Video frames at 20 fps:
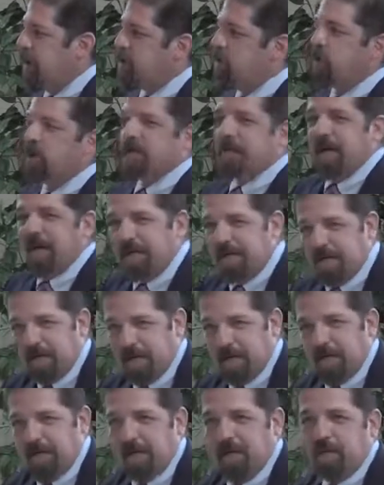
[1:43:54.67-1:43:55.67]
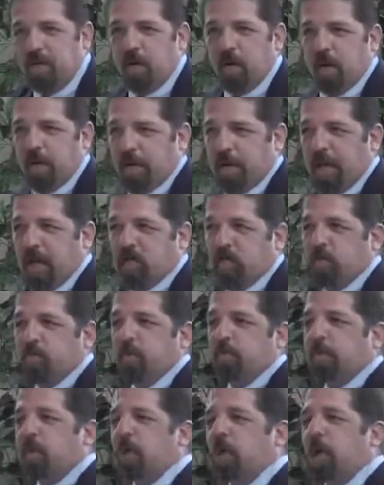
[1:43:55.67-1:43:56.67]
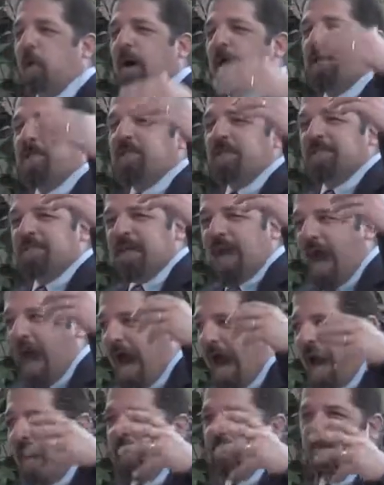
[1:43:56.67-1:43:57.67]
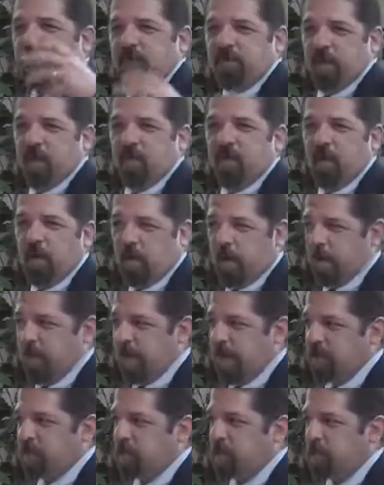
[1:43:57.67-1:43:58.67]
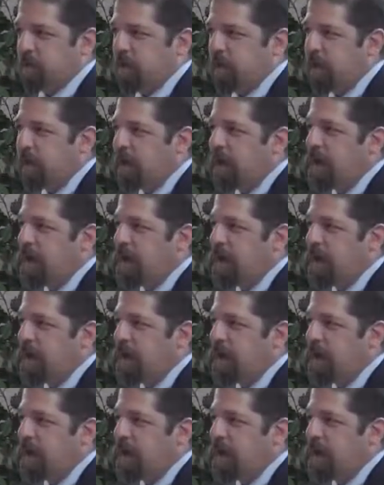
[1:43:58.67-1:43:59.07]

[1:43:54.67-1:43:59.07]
predicted in the Old Testament, but Christ as active in the Old Testament,